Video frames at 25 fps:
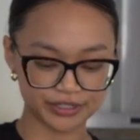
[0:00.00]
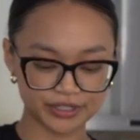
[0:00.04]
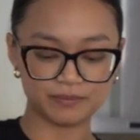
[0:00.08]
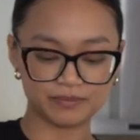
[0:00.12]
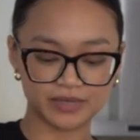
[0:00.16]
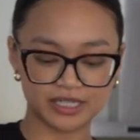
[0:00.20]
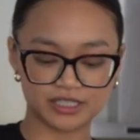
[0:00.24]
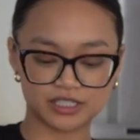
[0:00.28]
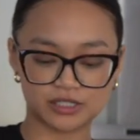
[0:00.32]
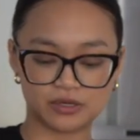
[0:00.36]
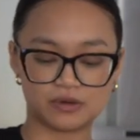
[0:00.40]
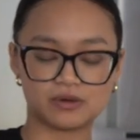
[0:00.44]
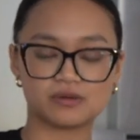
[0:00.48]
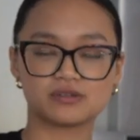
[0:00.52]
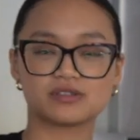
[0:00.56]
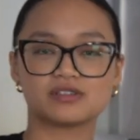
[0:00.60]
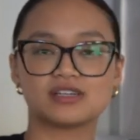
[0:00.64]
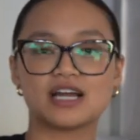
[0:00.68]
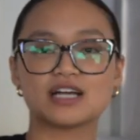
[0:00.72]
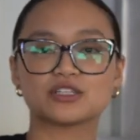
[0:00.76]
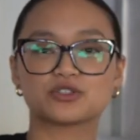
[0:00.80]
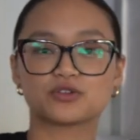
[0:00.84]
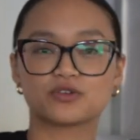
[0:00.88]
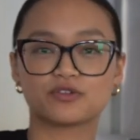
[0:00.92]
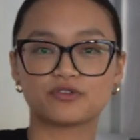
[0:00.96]
And so it was
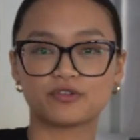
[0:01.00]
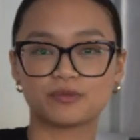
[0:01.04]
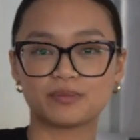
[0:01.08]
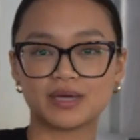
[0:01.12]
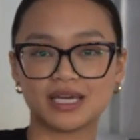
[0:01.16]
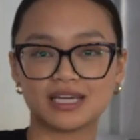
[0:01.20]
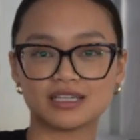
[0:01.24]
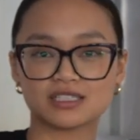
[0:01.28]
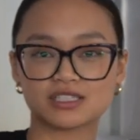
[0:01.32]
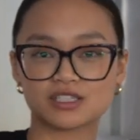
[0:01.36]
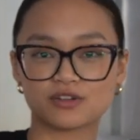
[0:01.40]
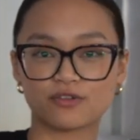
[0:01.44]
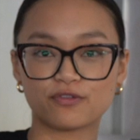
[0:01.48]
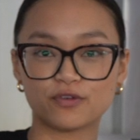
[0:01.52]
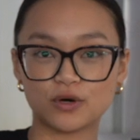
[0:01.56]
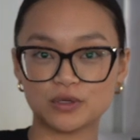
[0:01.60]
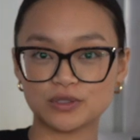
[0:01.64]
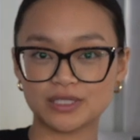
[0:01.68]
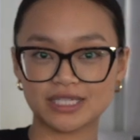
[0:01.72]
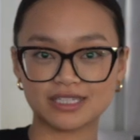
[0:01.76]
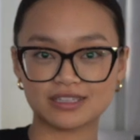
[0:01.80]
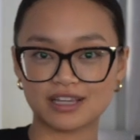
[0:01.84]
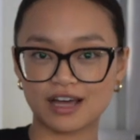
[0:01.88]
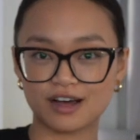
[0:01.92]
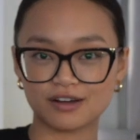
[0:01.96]
natural for me to
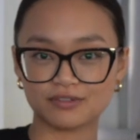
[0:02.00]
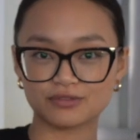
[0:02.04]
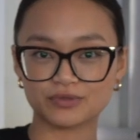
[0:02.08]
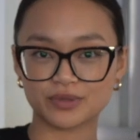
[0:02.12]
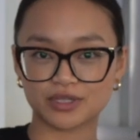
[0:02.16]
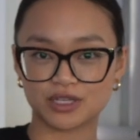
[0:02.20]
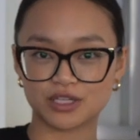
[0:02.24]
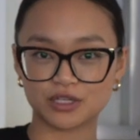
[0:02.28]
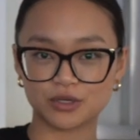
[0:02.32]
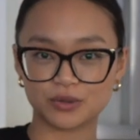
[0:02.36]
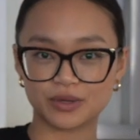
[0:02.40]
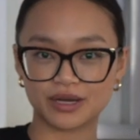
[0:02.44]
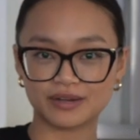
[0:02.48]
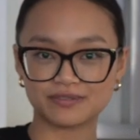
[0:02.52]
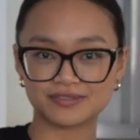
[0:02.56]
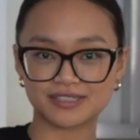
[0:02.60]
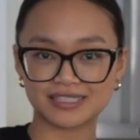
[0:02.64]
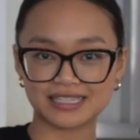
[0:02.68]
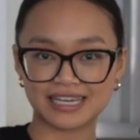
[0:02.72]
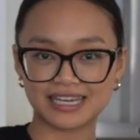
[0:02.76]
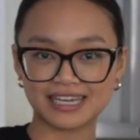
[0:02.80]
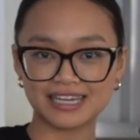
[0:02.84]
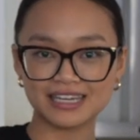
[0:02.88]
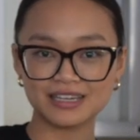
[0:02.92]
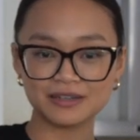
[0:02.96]
fall in love with the
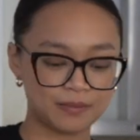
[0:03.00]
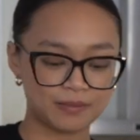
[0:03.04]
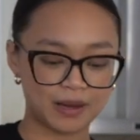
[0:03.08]
UFC.